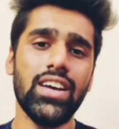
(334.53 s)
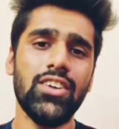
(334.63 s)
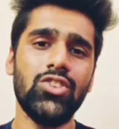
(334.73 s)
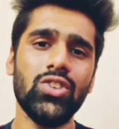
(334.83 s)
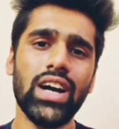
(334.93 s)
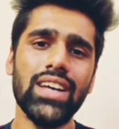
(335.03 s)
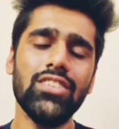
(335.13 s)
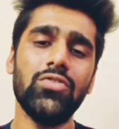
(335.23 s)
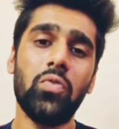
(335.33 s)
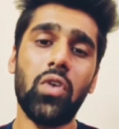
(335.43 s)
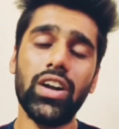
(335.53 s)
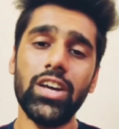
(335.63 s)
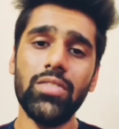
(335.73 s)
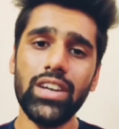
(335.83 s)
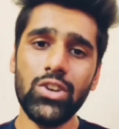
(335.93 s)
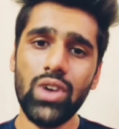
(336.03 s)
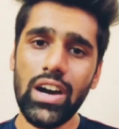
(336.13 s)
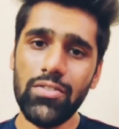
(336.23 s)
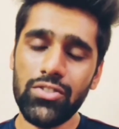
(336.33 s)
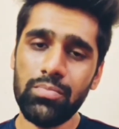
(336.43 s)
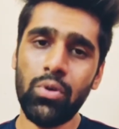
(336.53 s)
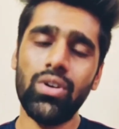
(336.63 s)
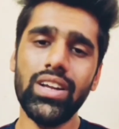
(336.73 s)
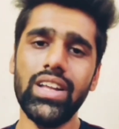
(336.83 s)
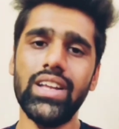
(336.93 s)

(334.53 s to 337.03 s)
So guys, whatever you have spoken